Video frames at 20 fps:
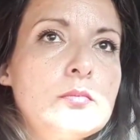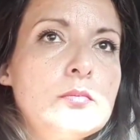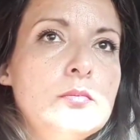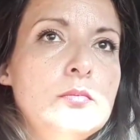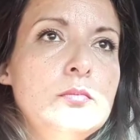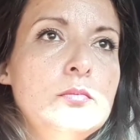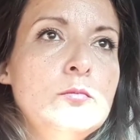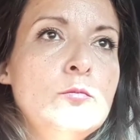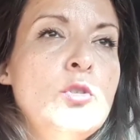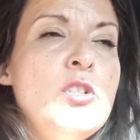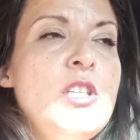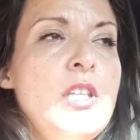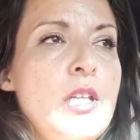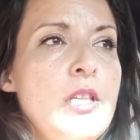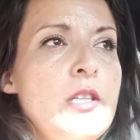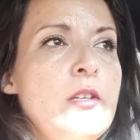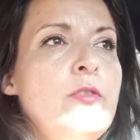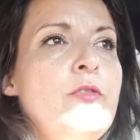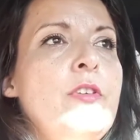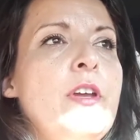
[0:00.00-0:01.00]
within
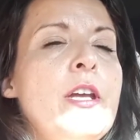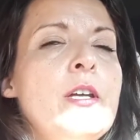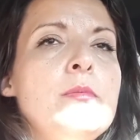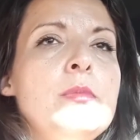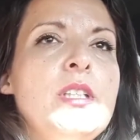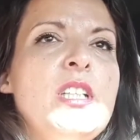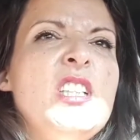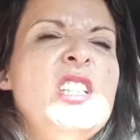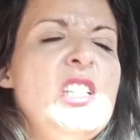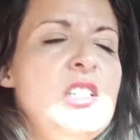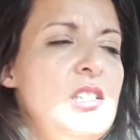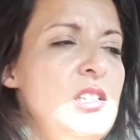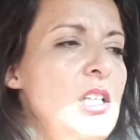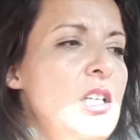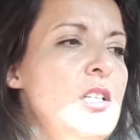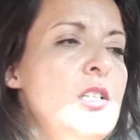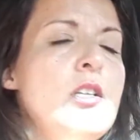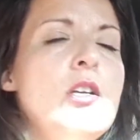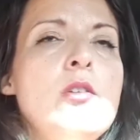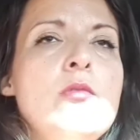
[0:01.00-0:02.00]
the family that didn't
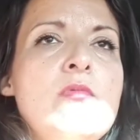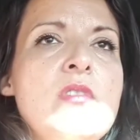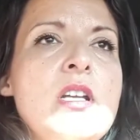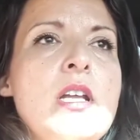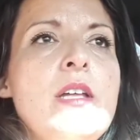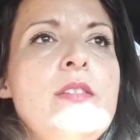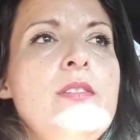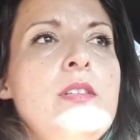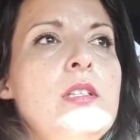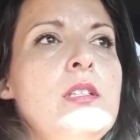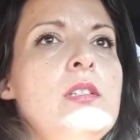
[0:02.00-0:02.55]
know nothing.